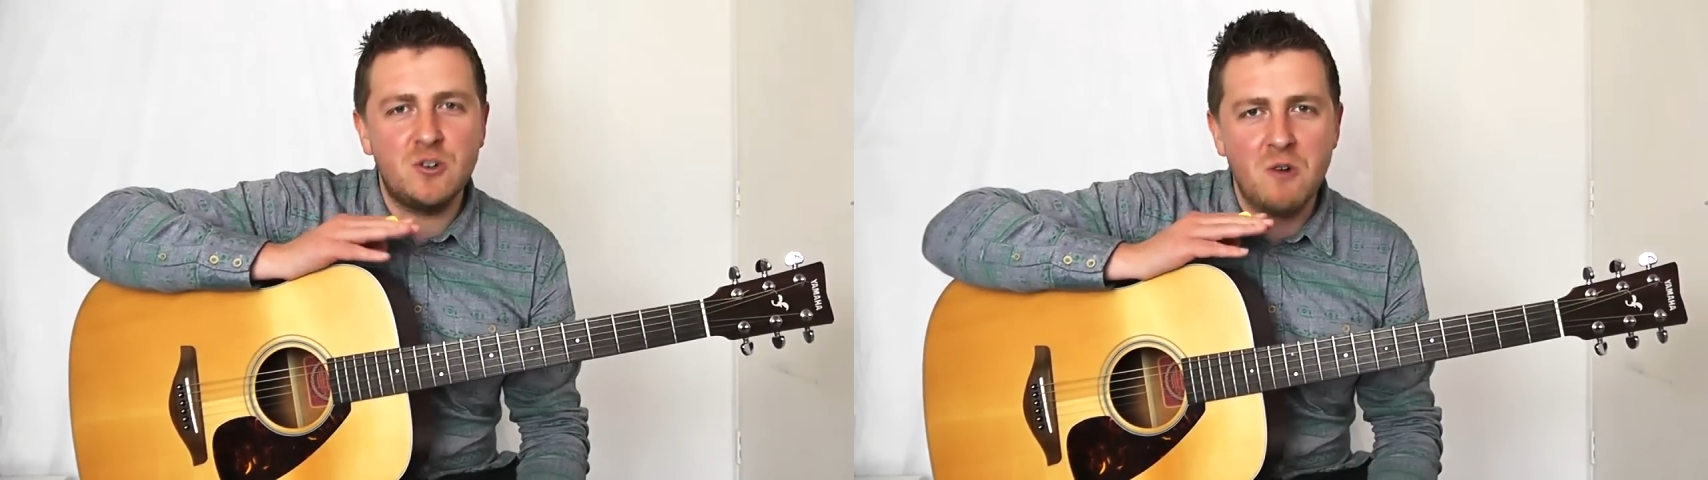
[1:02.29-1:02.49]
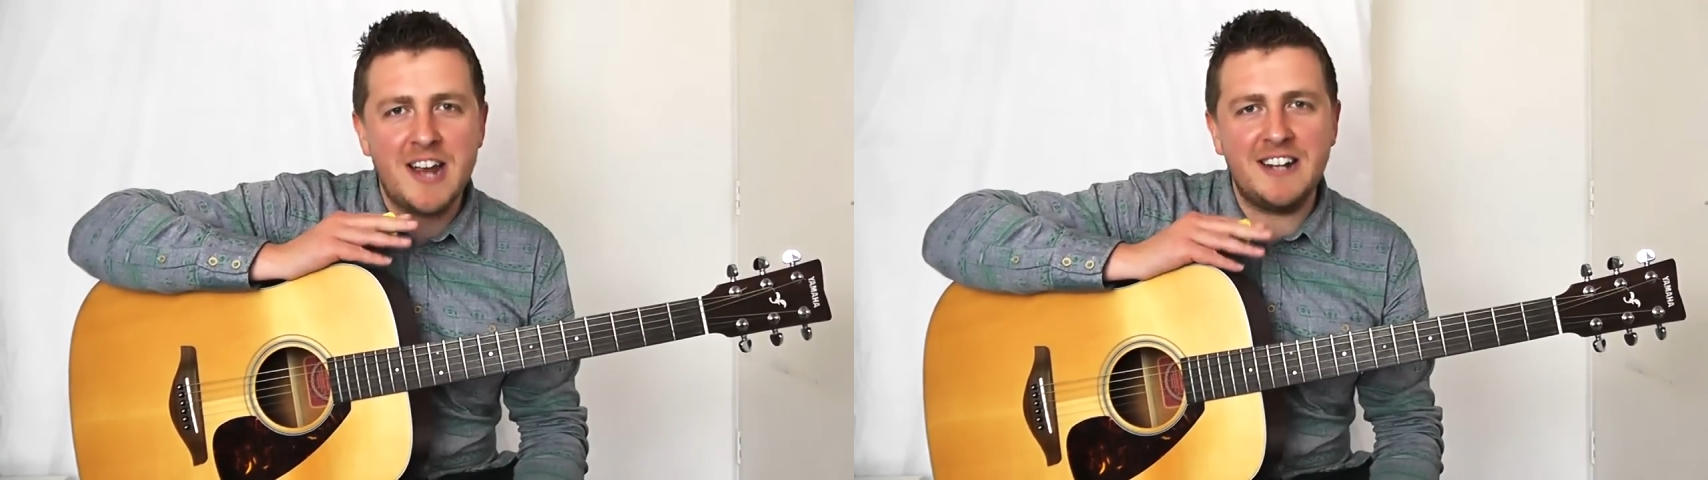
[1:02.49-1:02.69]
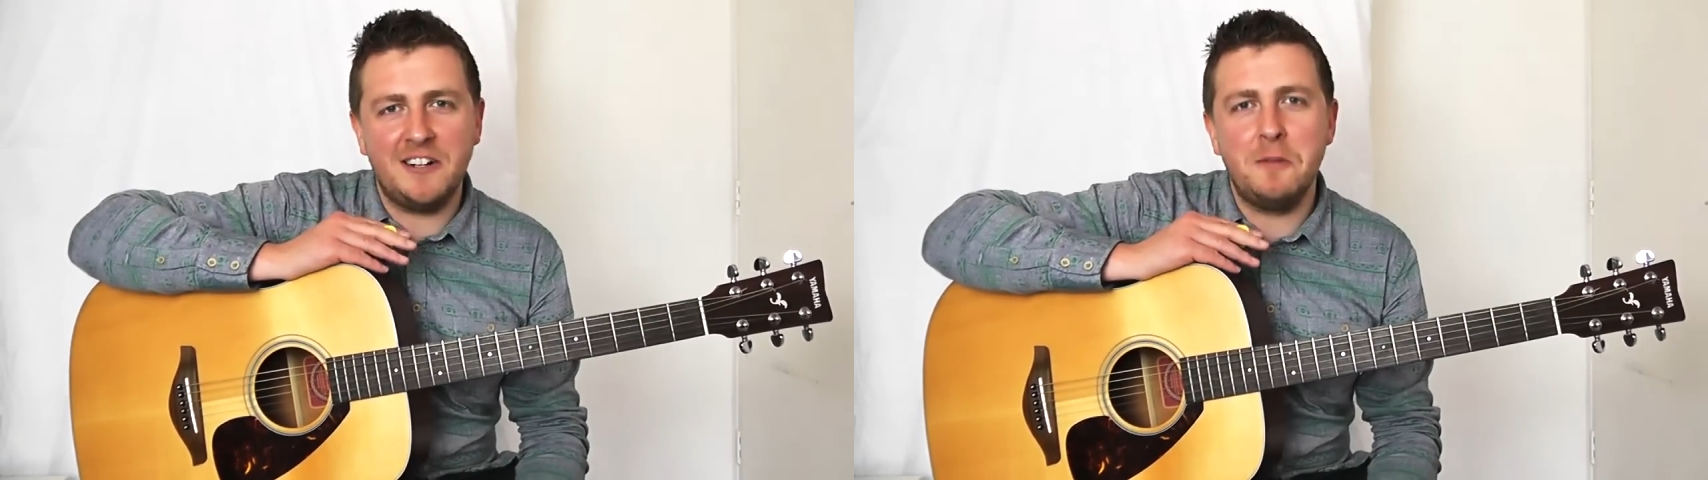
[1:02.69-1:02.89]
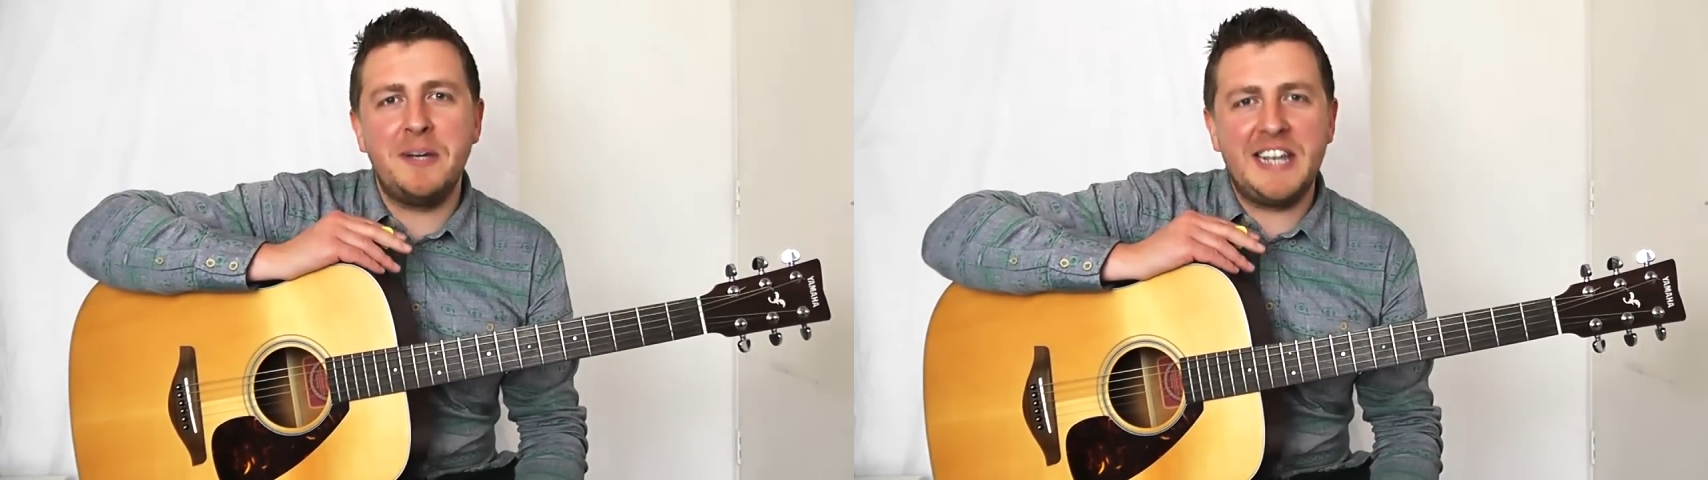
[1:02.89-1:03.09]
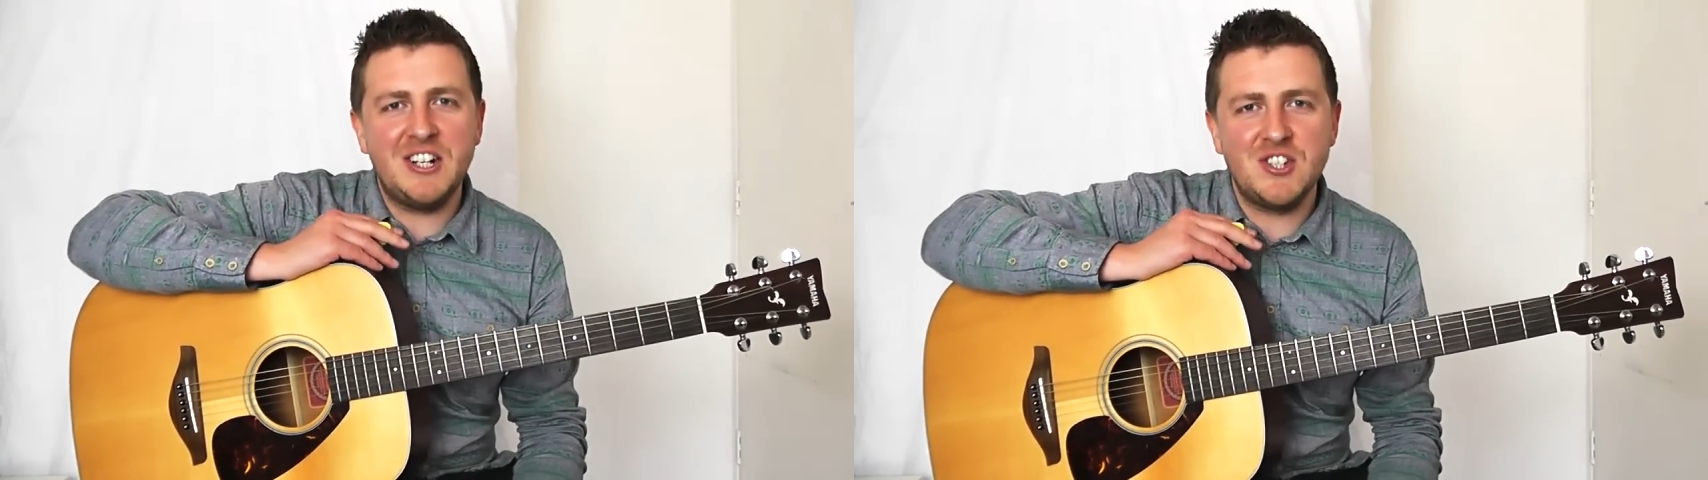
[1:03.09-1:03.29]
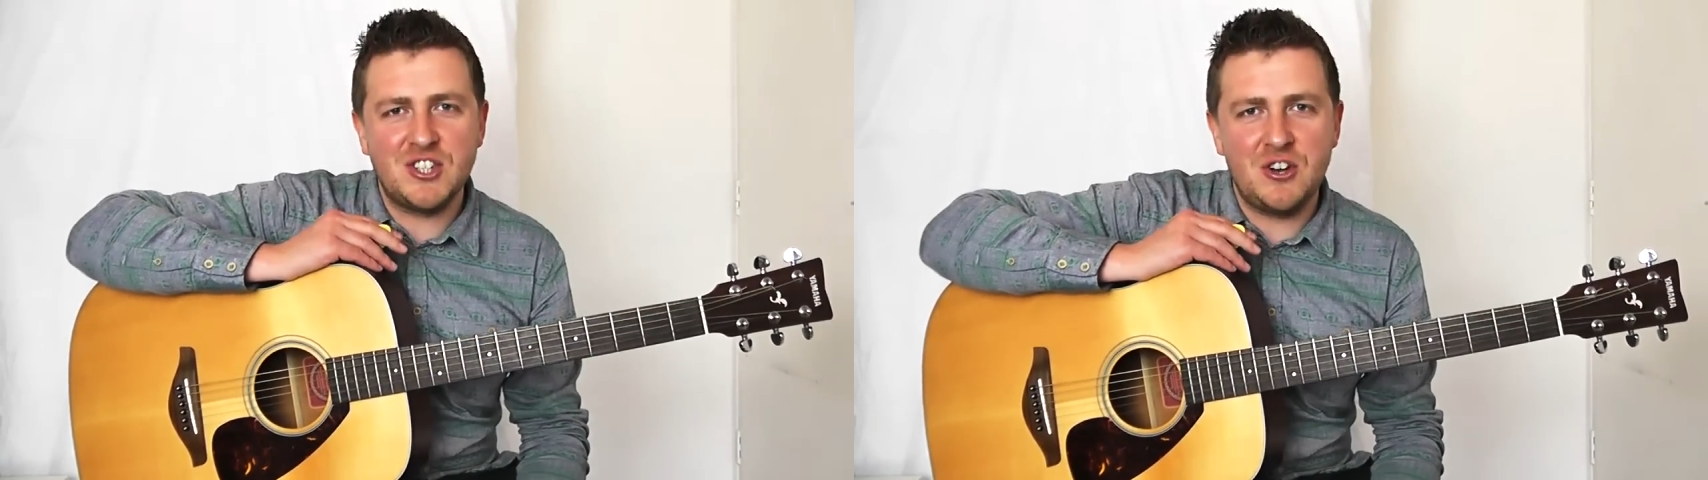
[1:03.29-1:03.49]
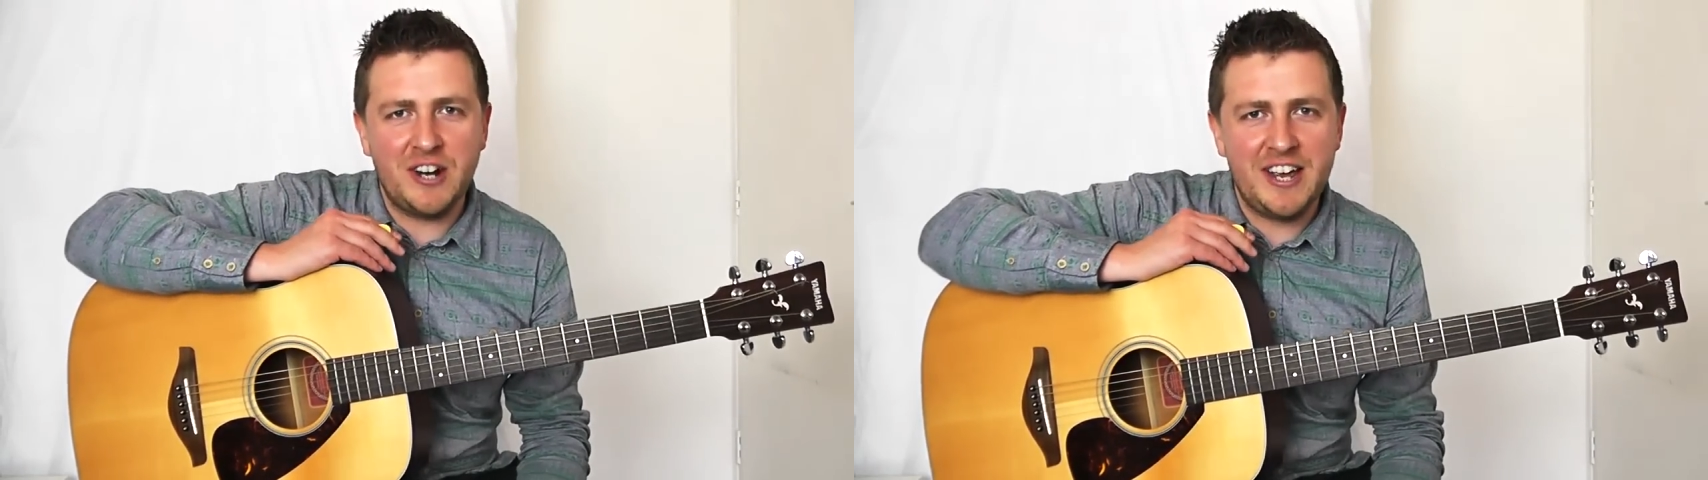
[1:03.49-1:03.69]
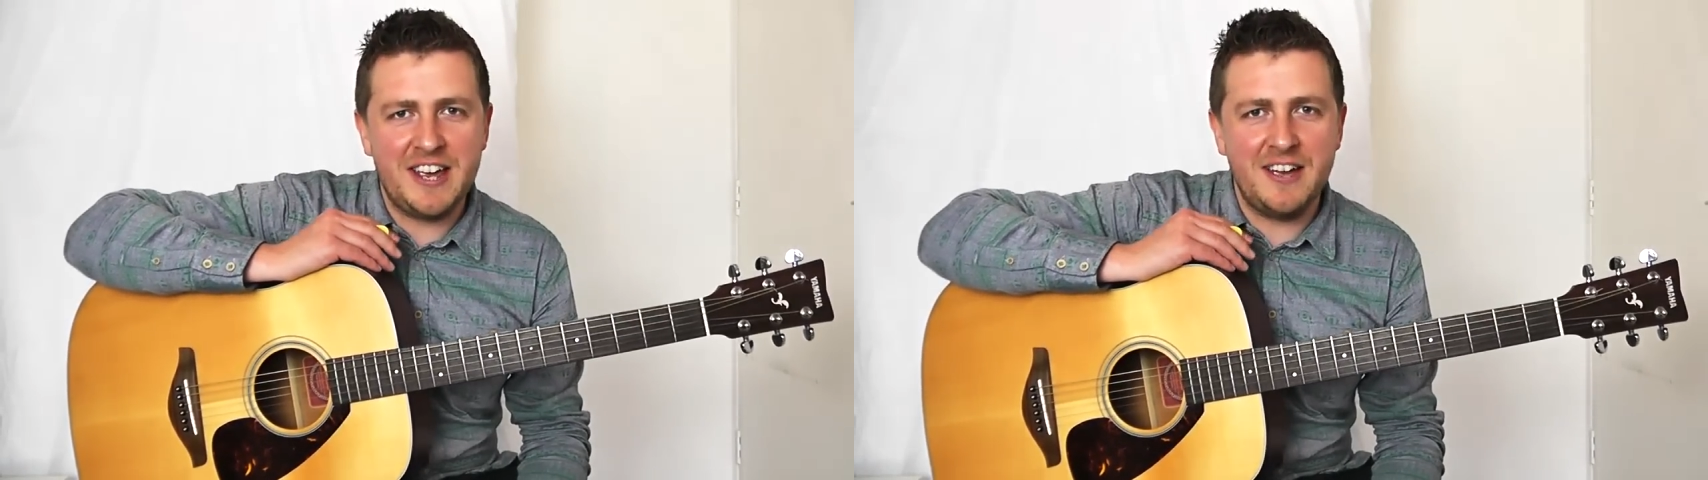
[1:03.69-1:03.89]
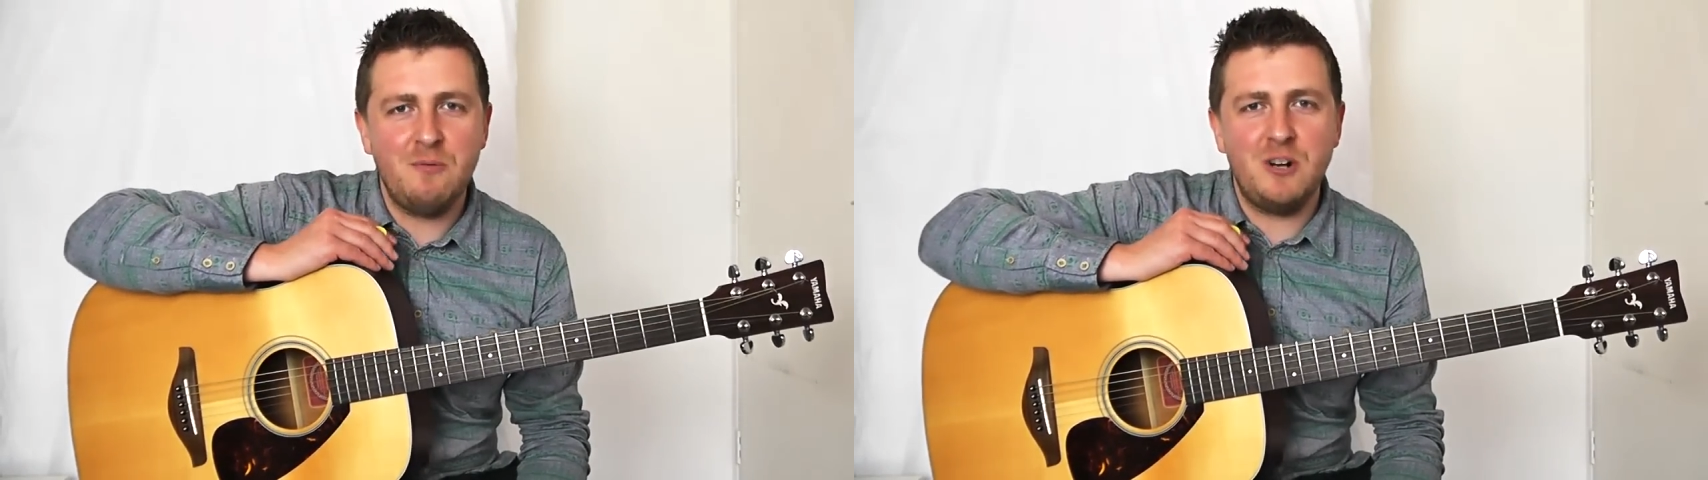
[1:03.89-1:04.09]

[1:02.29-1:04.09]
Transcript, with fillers: great little beginner song here,